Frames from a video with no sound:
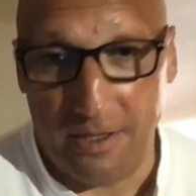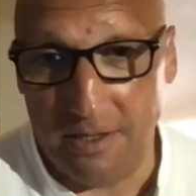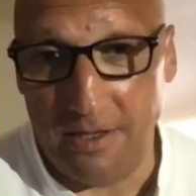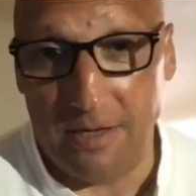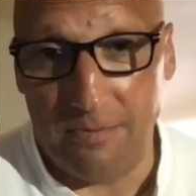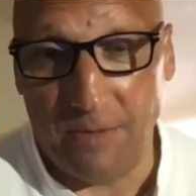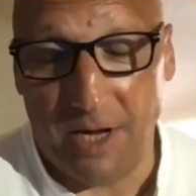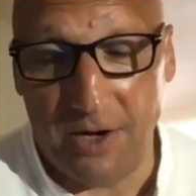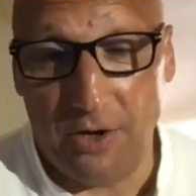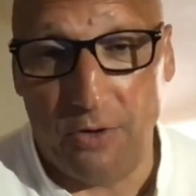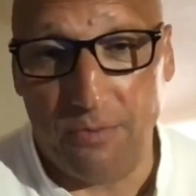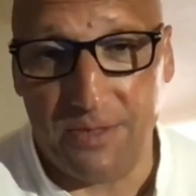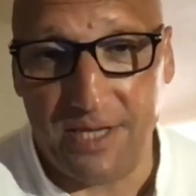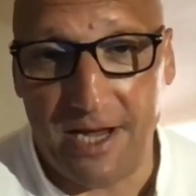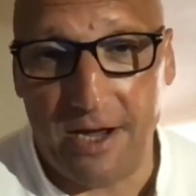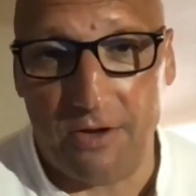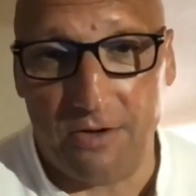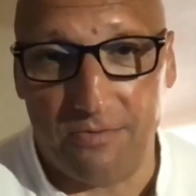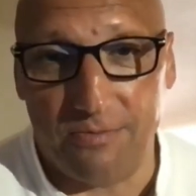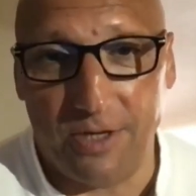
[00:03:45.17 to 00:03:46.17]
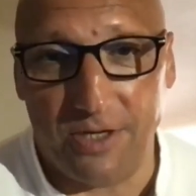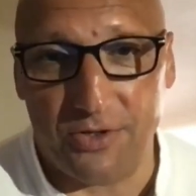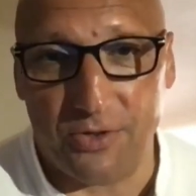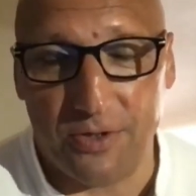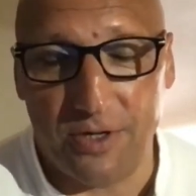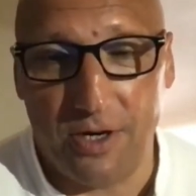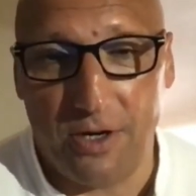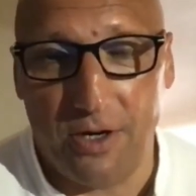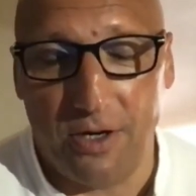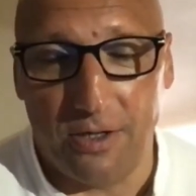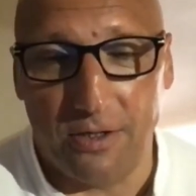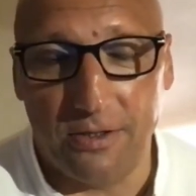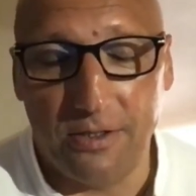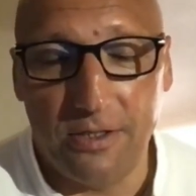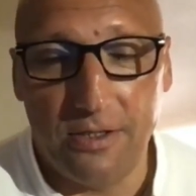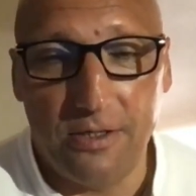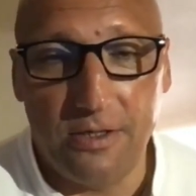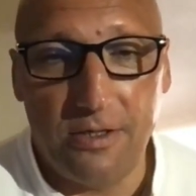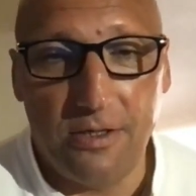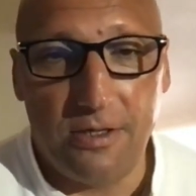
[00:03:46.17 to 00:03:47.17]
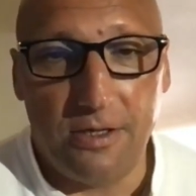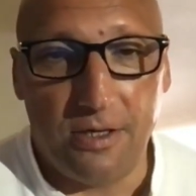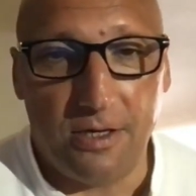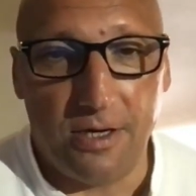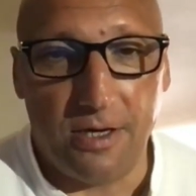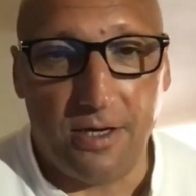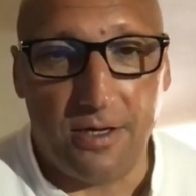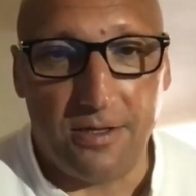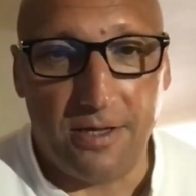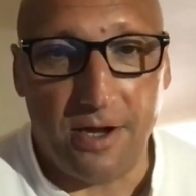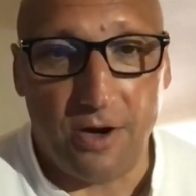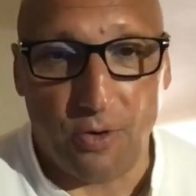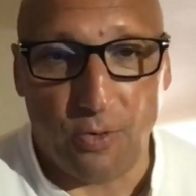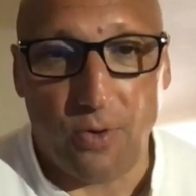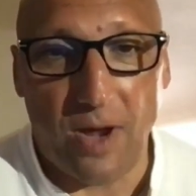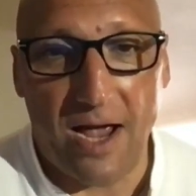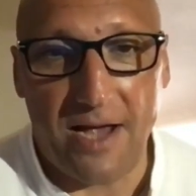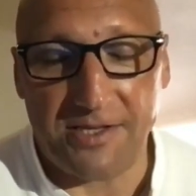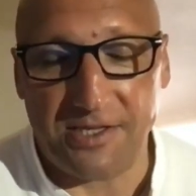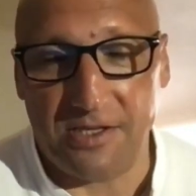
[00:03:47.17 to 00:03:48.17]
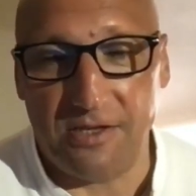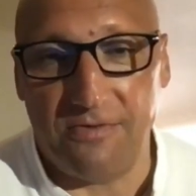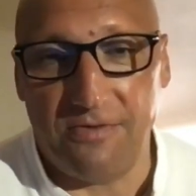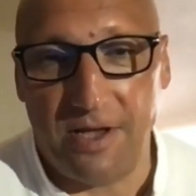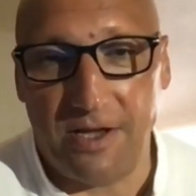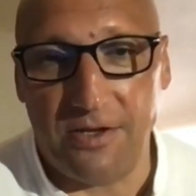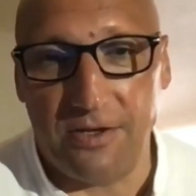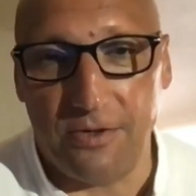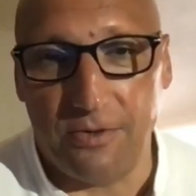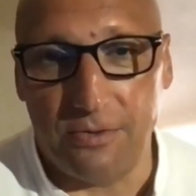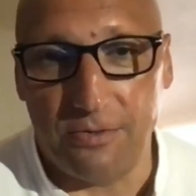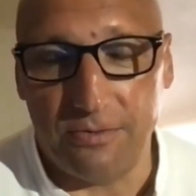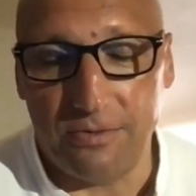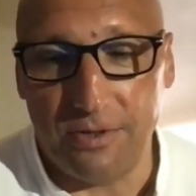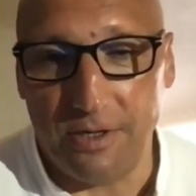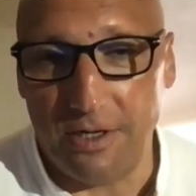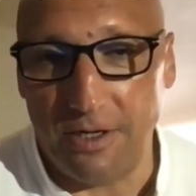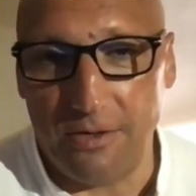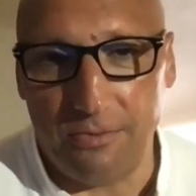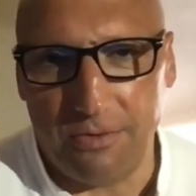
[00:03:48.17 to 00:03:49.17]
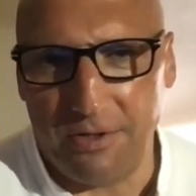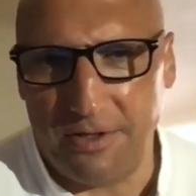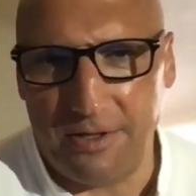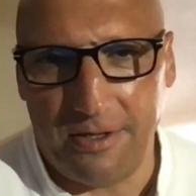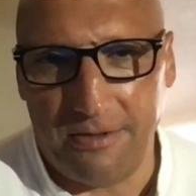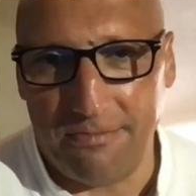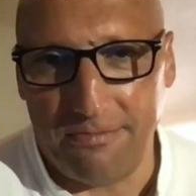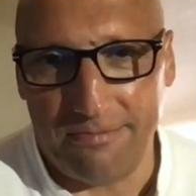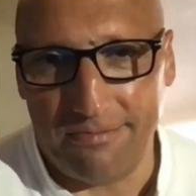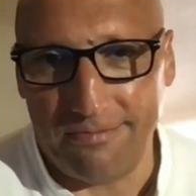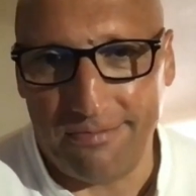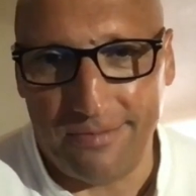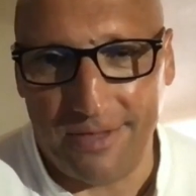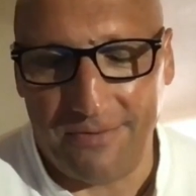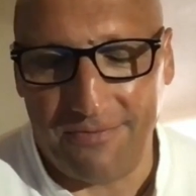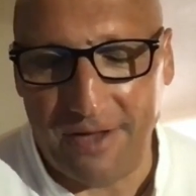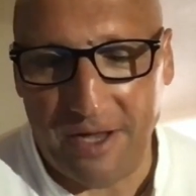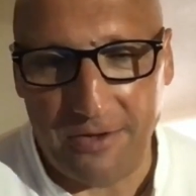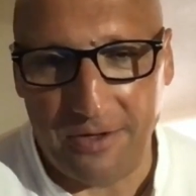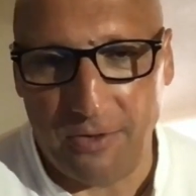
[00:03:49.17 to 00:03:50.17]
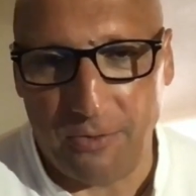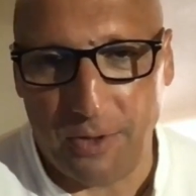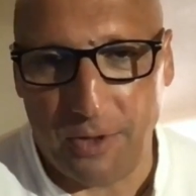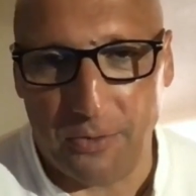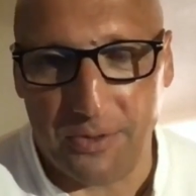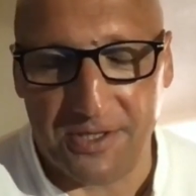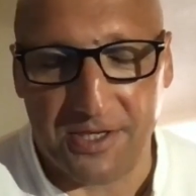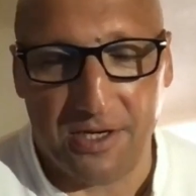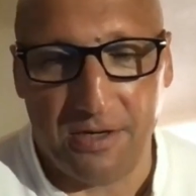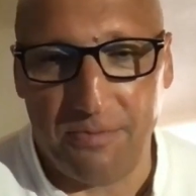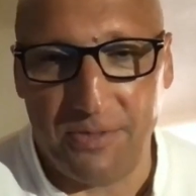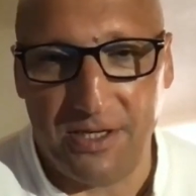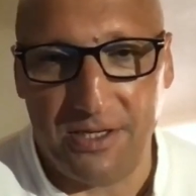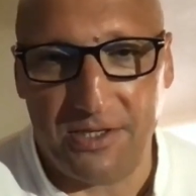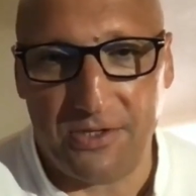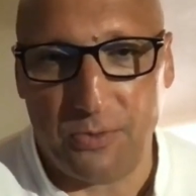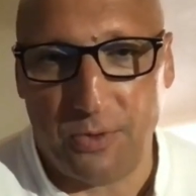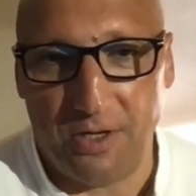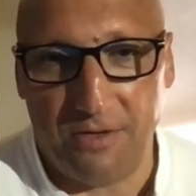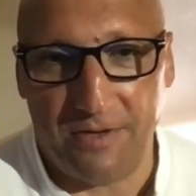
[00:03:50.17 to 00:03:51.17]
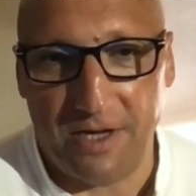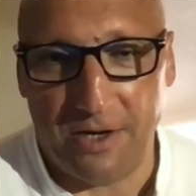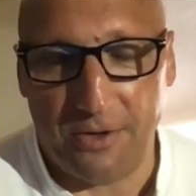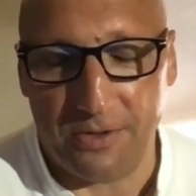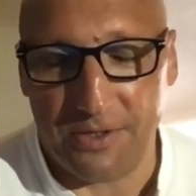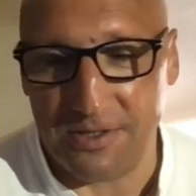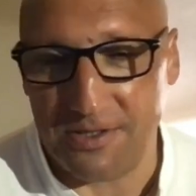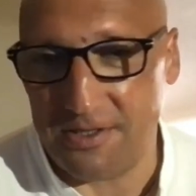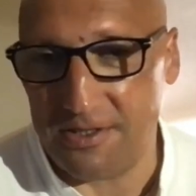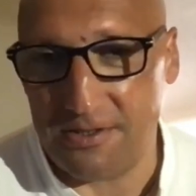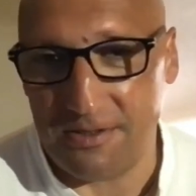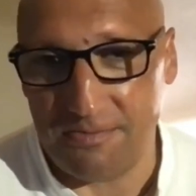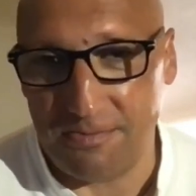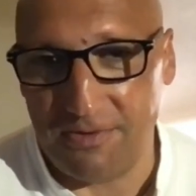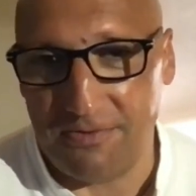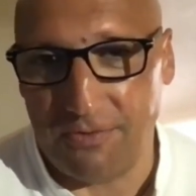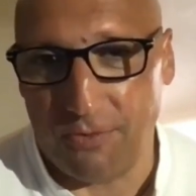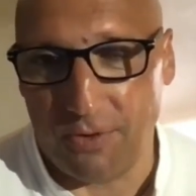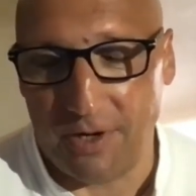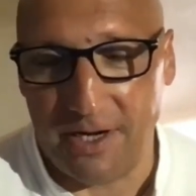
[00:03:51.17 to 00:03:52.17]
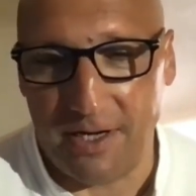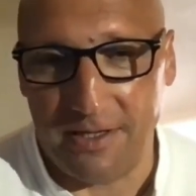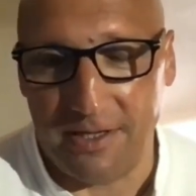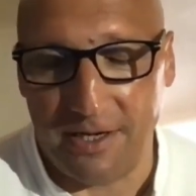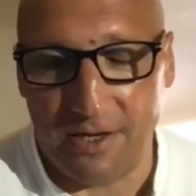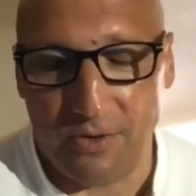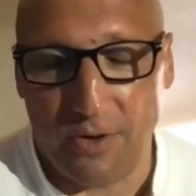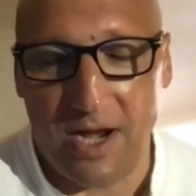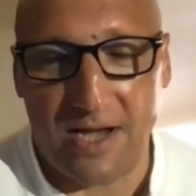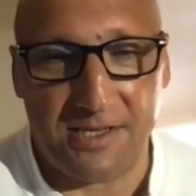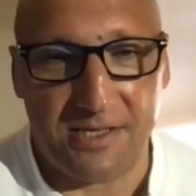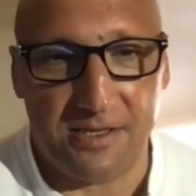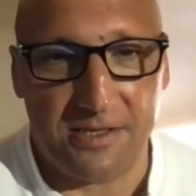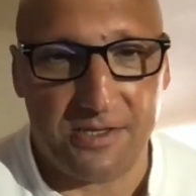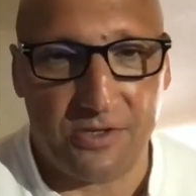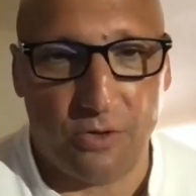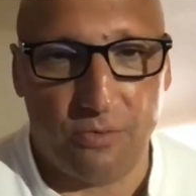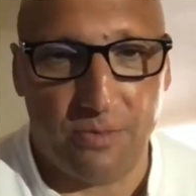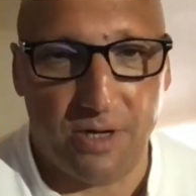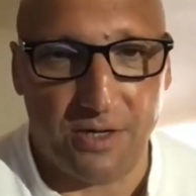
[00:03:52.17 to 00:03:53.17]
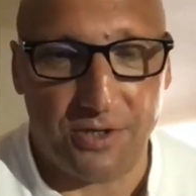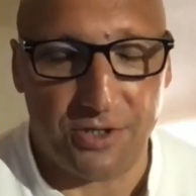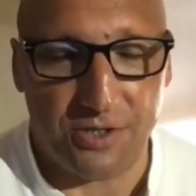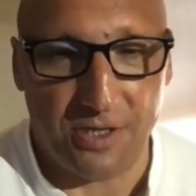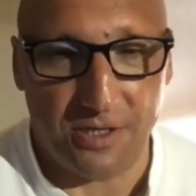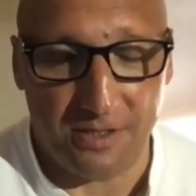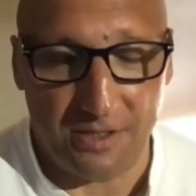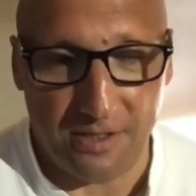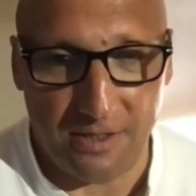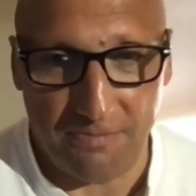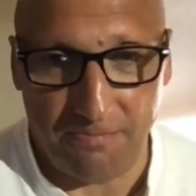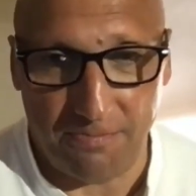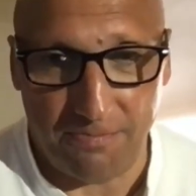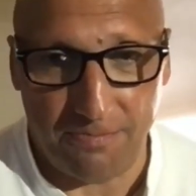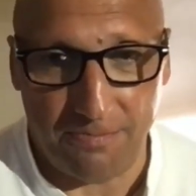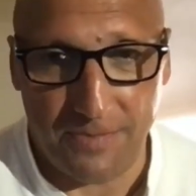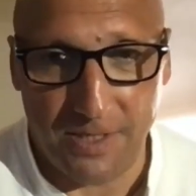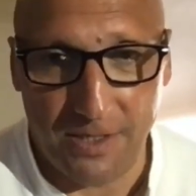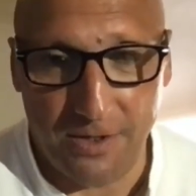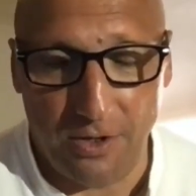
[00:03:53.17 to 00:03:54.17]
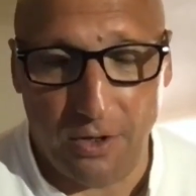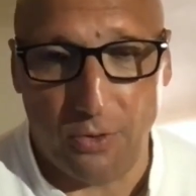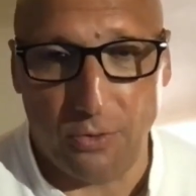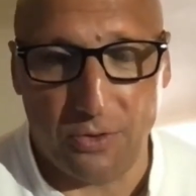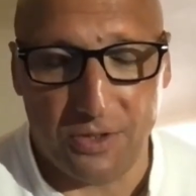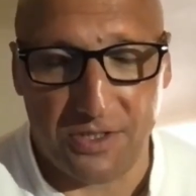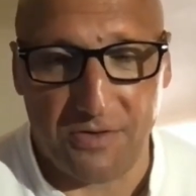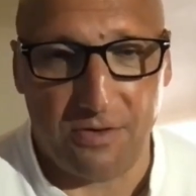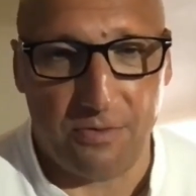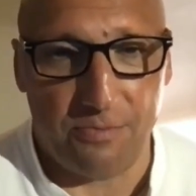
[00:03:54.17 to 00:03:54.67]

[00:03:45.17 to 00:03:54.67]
in my hometown of Montreal. They harassed the venue they found out where it was going to be 12 hours beforehand. They harassed it so much that the owners